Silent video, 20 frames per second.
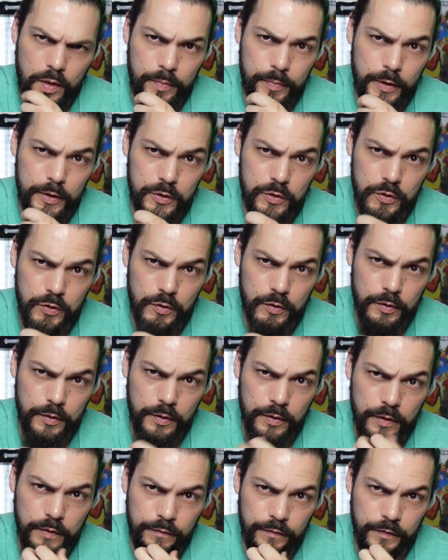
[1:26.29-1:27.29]
I'm not sure
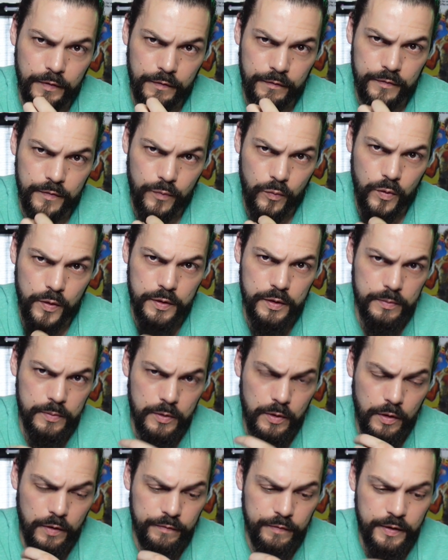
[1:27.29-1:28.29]
if, if it was. I'm
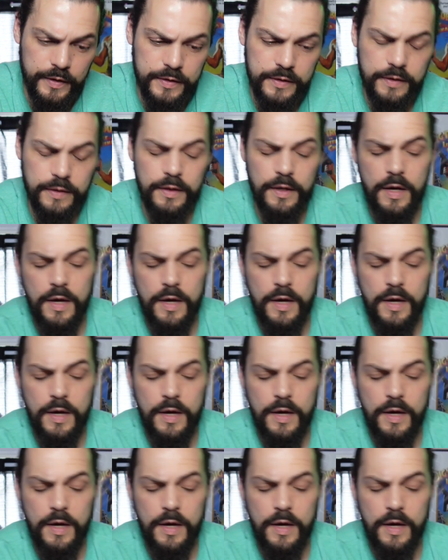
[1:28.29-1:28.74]
sorry, Vanessa.